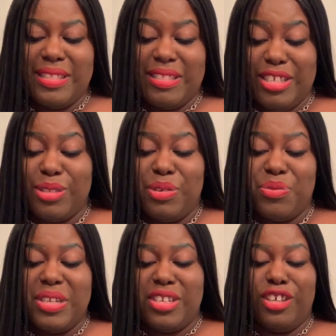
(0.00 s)
This one
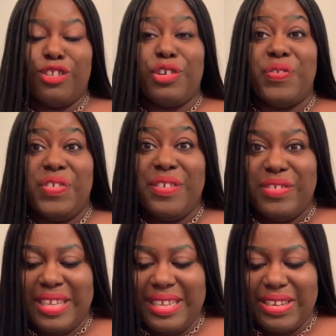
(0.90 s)
retails for
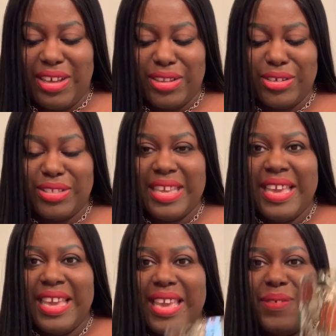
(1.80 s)

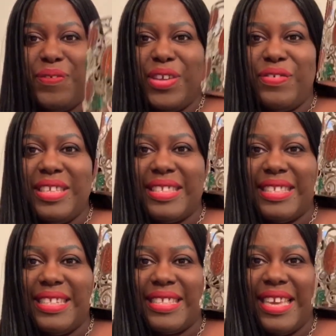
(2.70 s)

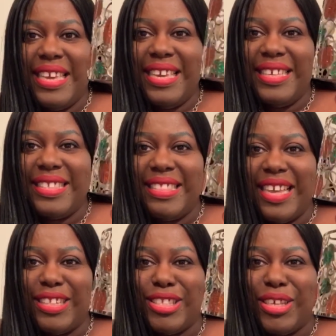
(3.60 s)
$15.50. Isn't
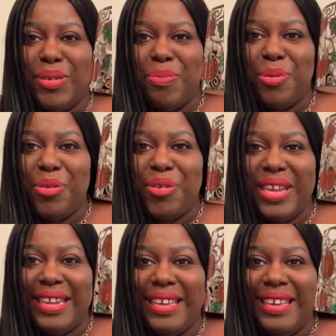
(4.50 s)
that so
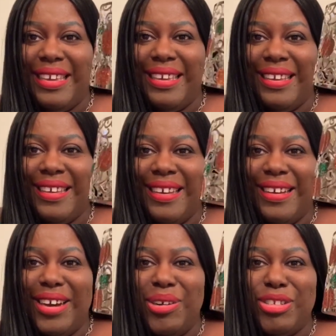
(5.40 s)
pretty?
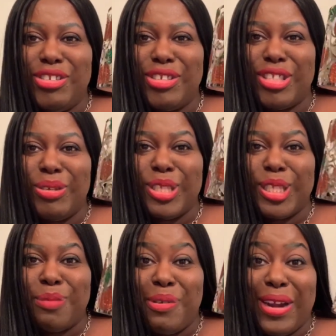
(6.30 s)
Oh, it's just so
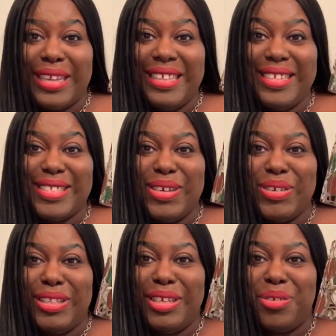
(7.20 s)
sparkly and so
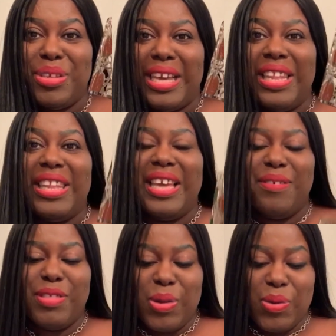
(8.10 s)
glittery. I
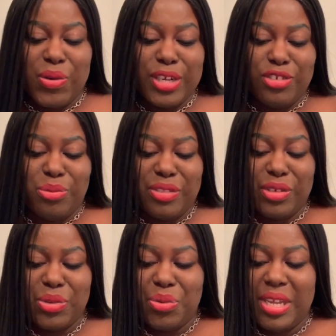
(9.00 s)
love the orange with the
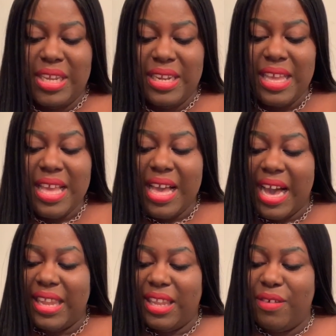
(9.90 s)
green.
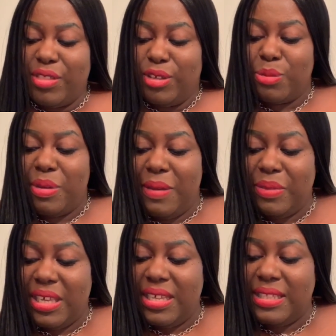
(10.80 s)
I love those
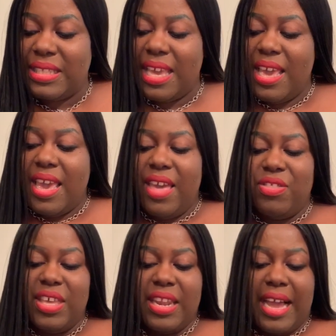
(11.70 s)
pumpkins.
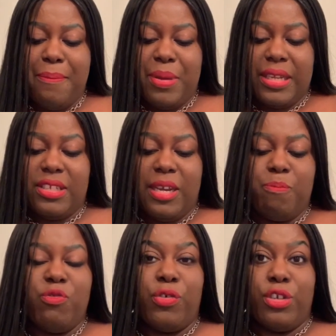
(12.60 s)
And then I picked
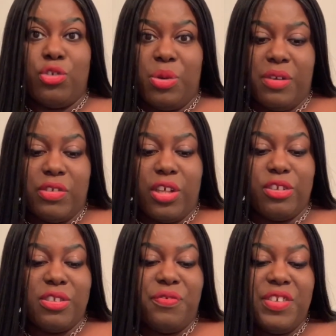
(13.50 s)
up for
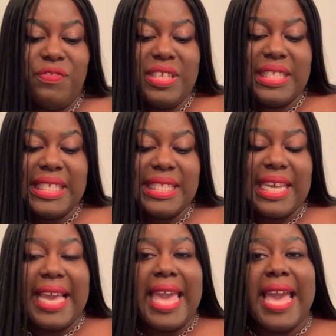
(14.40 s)
$12.50.
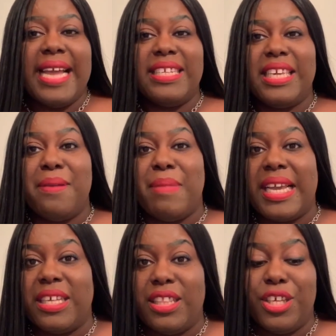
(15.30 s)
I had to get
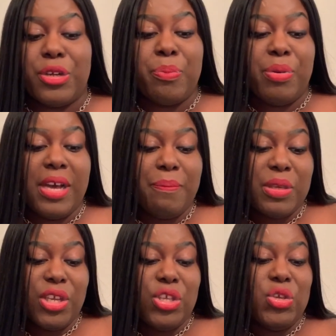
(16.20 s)
my glitter
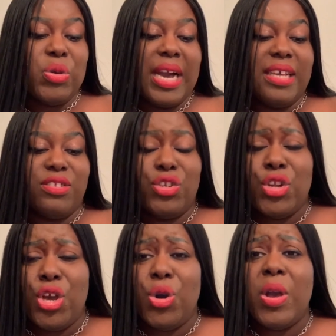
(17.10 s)
pumpkin. You guys
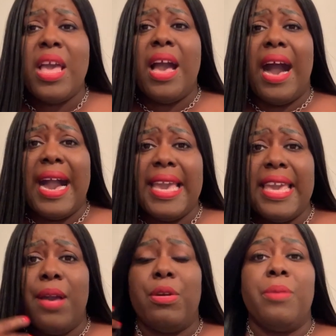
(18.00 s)
know I
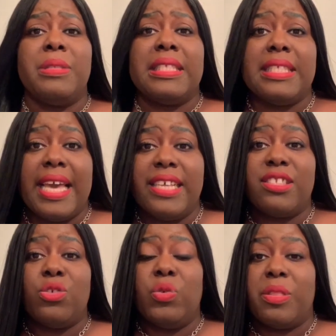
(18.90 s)
am
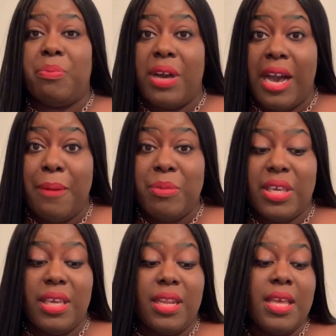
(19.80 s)
obsessed with
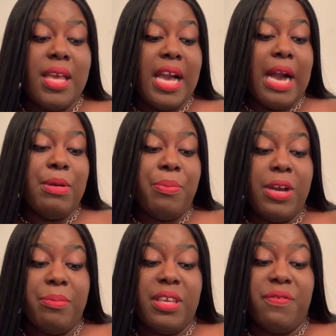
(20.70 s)
pumpkin. I'm a
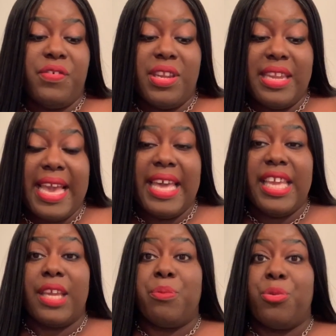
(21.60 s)
pumpkin
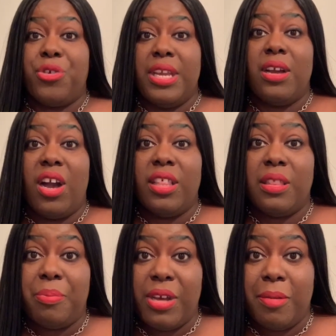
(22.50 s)
fanatic. Bring on
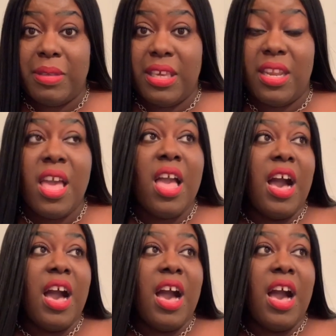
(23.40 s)
the pumpkin.